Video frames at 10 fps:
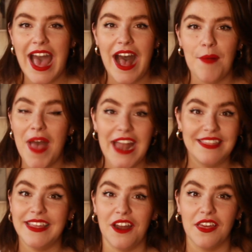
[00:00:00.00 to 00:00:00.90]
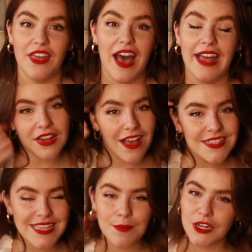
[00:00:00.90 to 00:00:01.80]
anything like that. The
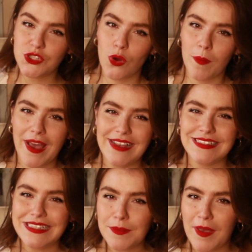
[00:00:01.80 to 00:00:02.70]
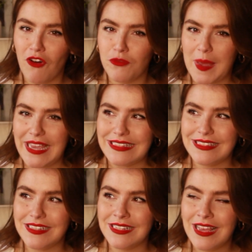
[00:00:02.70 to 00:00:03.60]
last thing I'm going to talk about is a little bit
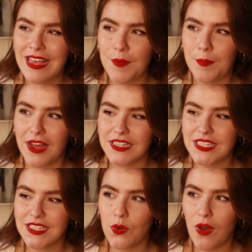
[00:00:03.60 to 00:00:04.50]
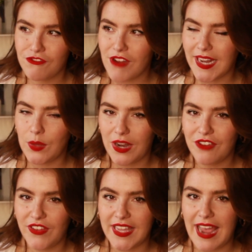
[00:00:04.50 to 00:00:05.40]
off-piste, but quite frankly, when I
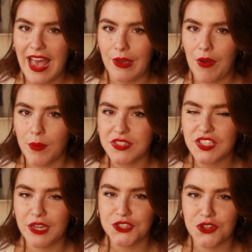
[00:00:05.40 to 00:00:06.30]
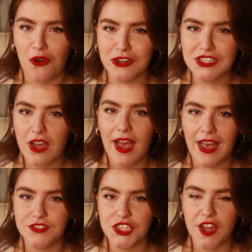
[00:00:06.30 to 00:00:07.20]
figured it out, I was so shocked. I
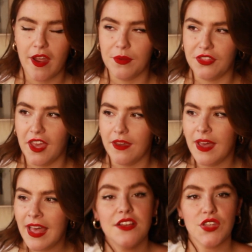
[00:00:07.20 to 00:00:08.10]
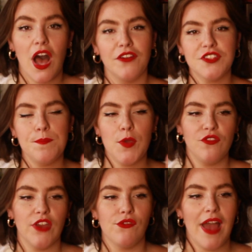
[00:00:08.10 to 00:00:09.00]
have to share it with you. So after
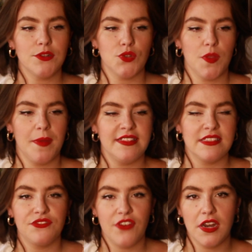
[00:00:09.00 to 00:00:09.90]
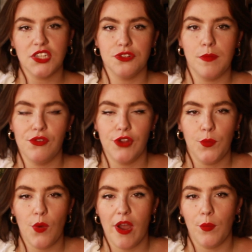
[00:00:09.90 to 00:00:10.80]
moving around all the pieces of furniture in my
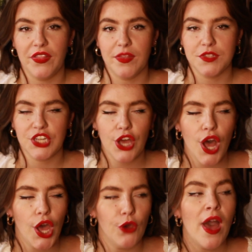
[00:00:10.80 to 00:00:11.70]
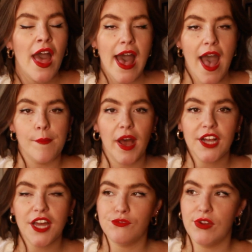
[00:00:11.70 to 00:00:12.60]
room where I wanted them to go, I
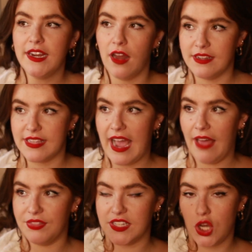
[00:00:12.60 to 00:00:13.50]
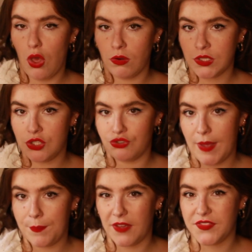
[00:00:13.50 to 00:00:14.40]
kind of realised that I had this long
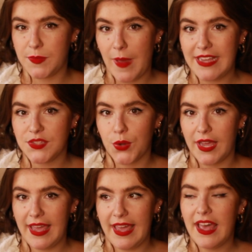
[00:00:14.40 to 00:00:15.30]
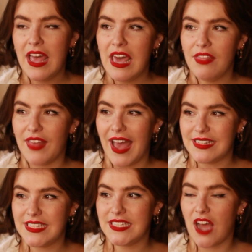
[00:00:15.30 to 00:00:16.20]
strip of space right here
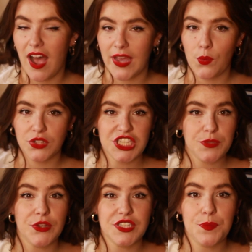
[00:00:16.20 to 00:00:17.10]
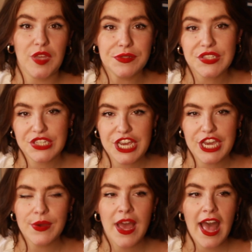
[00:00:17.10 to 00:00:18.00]
that I wanted to put some use
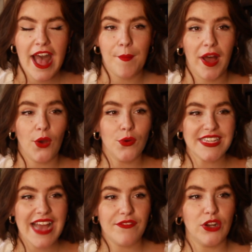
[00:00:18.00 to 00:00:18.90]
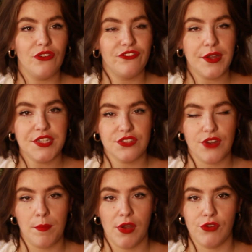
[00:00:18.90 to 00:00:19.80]
to. I already have a lot of photos
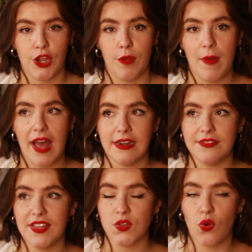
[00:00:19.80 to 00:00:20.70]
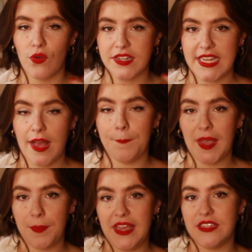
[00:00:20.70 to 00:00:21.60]
around my room and there's already a
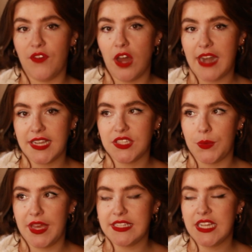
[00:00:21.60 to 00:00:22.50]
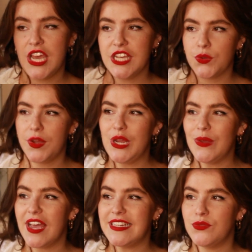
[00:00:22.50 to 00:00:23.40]
big piece of art next to it. So I knew
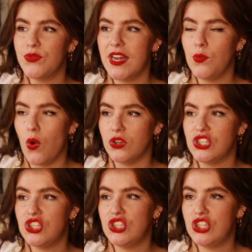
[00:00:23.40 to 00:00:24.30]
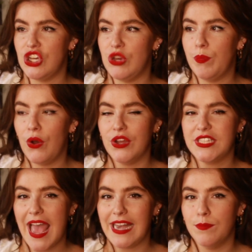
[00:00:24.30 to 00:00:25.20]
that I didn't really want to
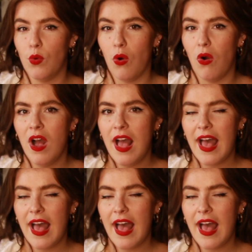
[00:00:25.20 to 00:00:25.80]
put any more